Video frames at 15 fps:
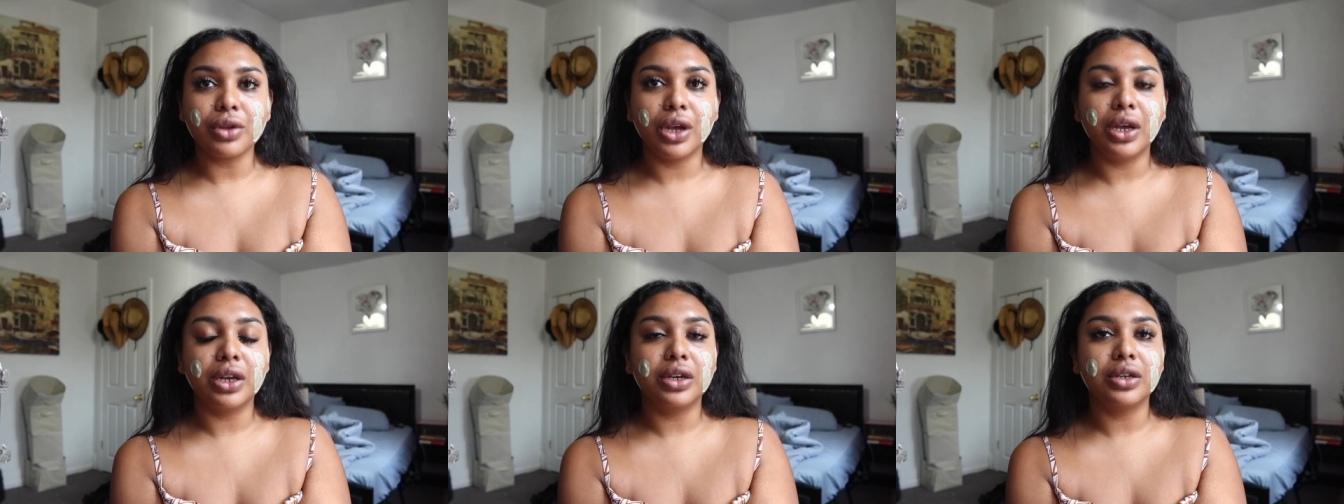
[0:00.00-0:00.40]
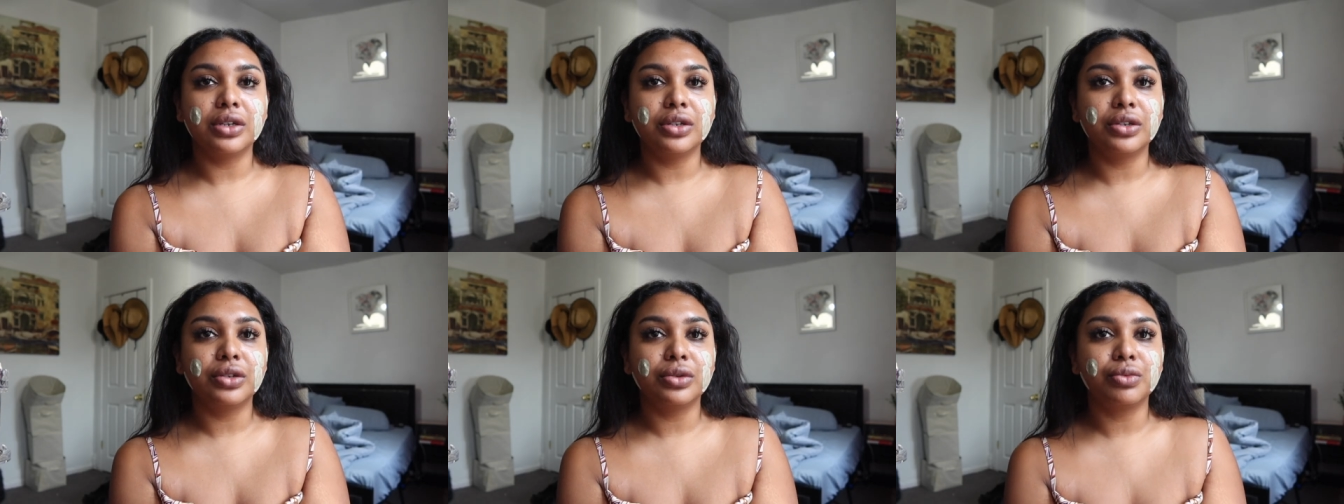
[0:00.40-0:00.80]
It
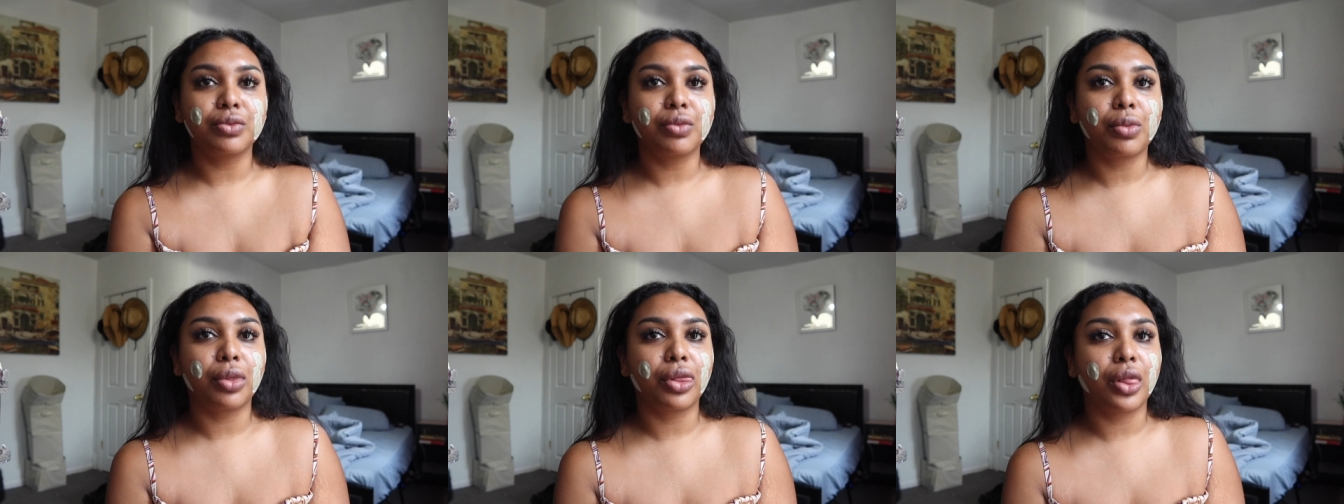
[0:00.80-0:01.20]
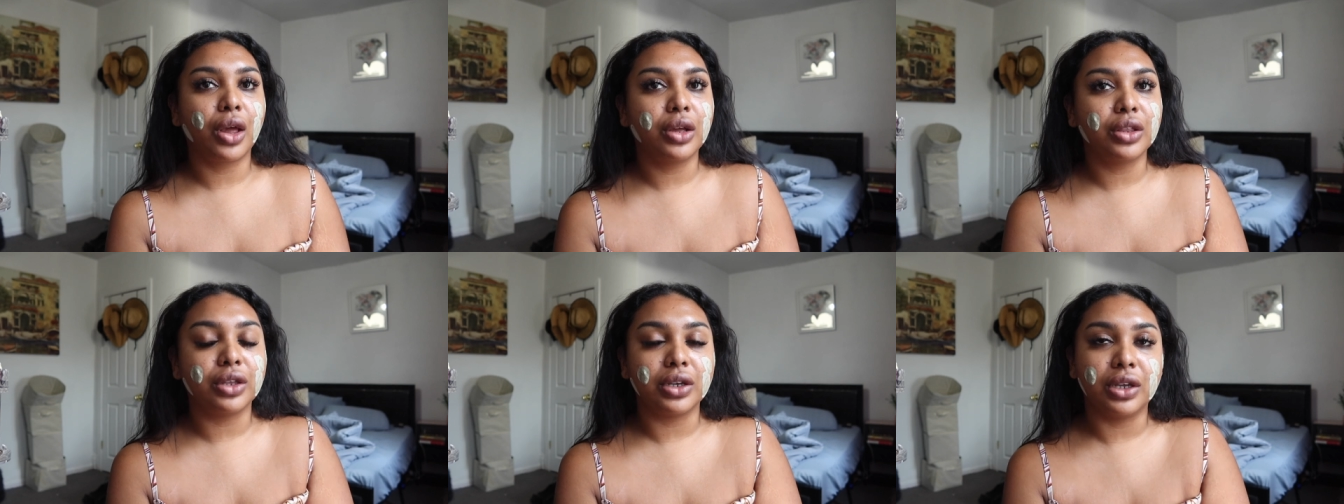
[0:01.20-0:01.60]
is
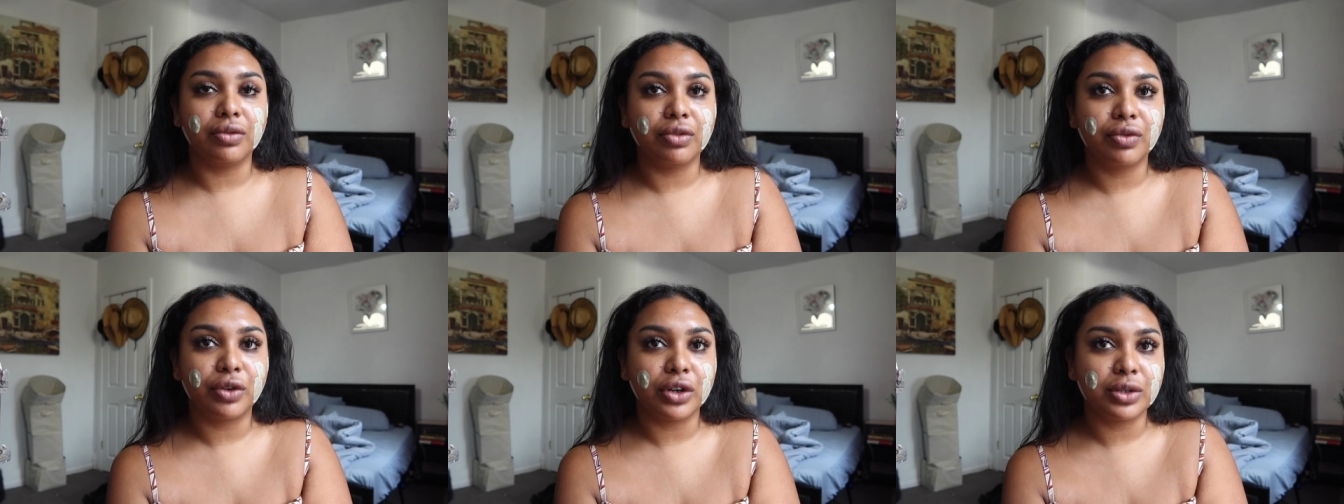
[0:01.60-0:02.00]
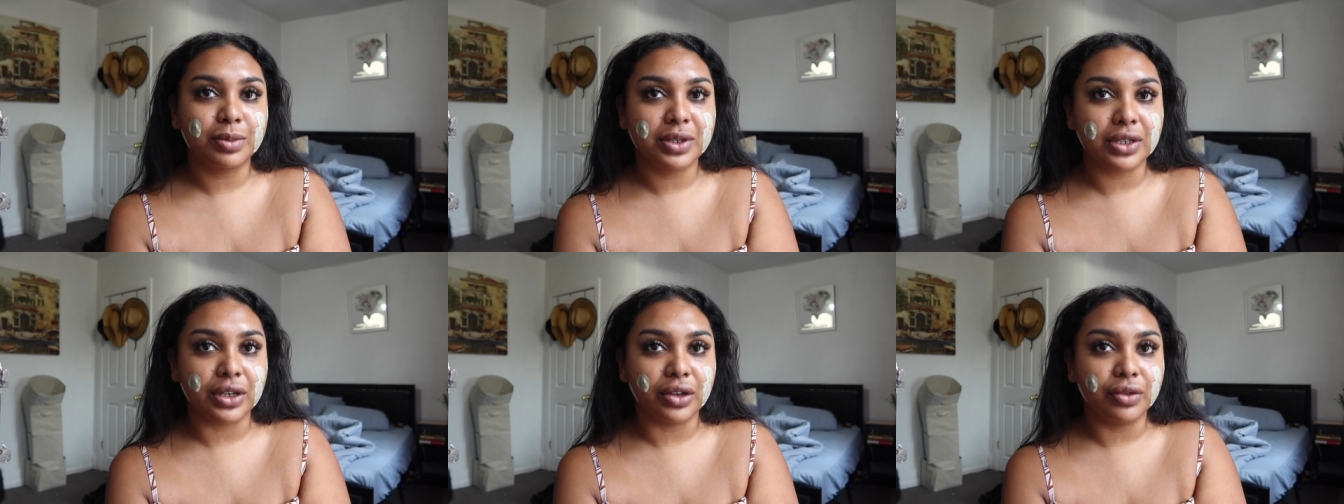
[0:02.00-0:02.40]
the eve of
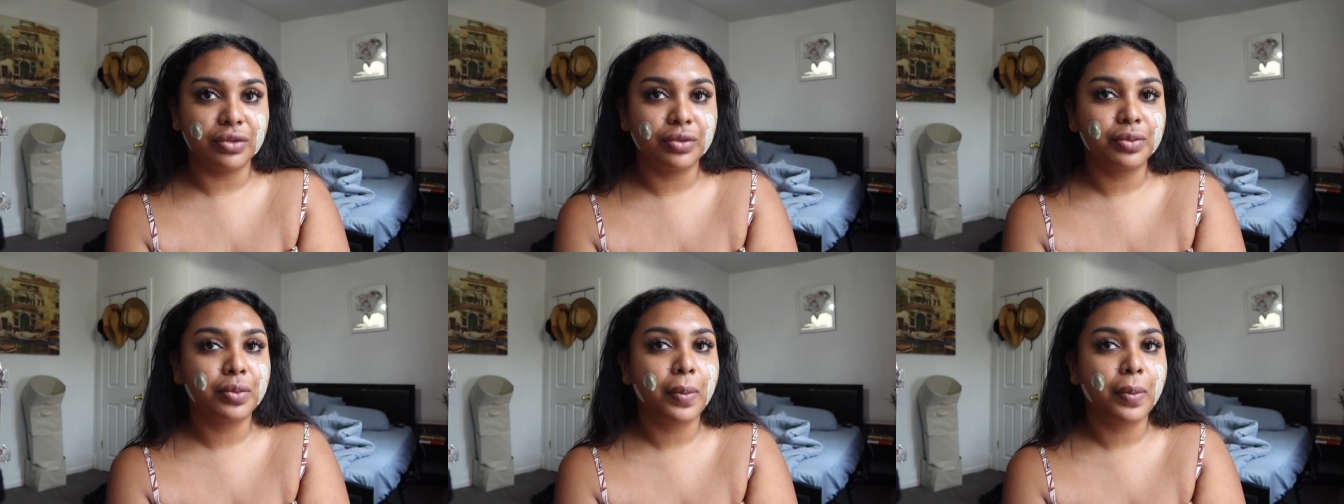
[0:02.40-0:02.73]
Christmas Eve,